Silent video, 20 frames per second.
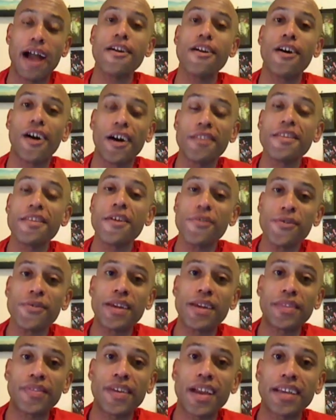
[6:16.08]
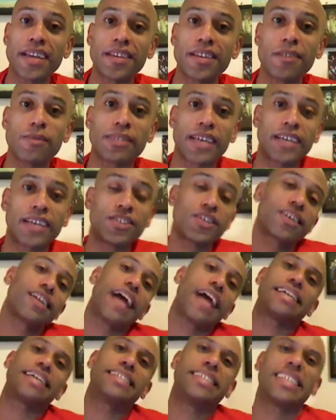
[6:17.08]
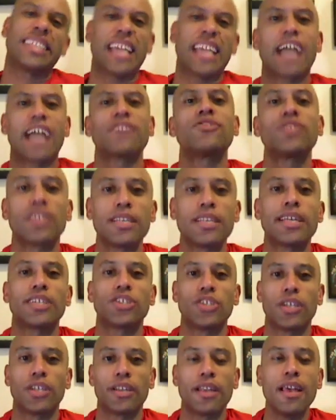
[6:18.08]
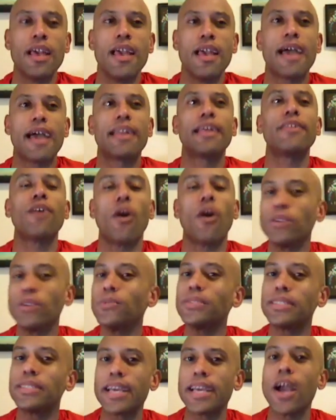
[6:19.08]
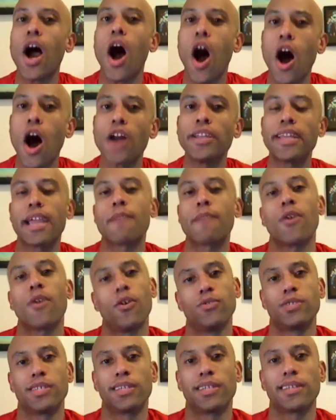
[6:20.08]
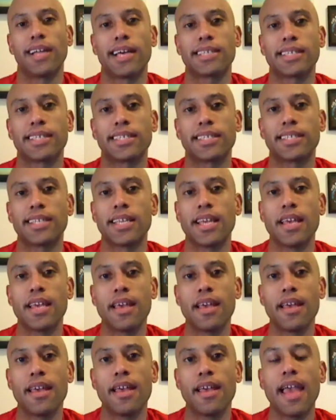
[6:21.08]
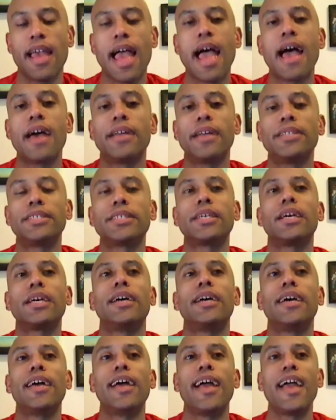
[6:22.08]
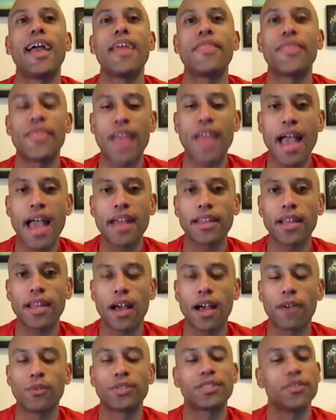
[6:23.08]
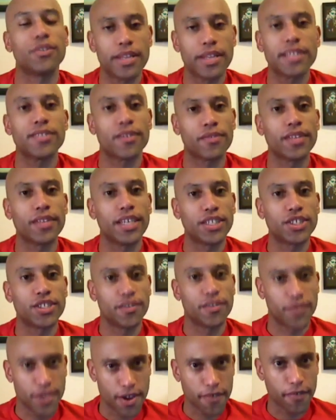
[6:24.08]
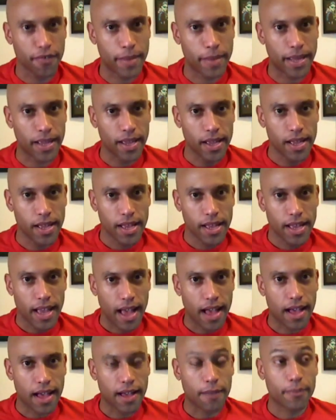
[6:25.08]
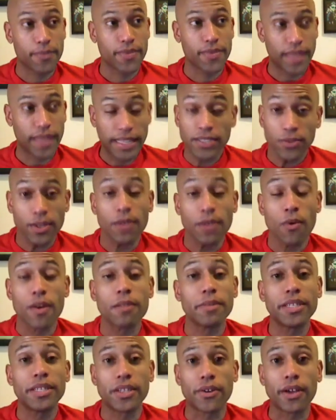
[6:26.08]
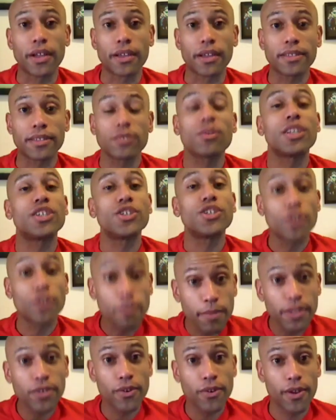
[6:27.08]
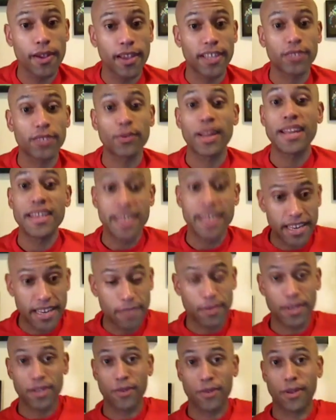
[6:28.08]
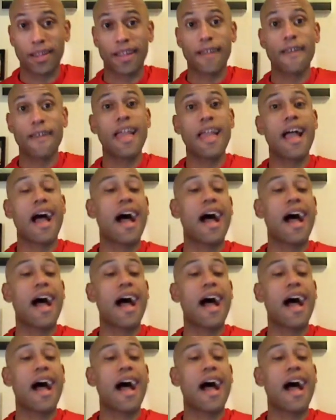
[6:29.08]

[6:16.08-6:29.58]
Another great thing I did was I took classes at the Actors Connection, and I'd always wanted to take on-camera hosting classes, and that was the greatest revelation of the year for me. That's what I want to be doing. It's what I should be doing. It's what I need to be doing.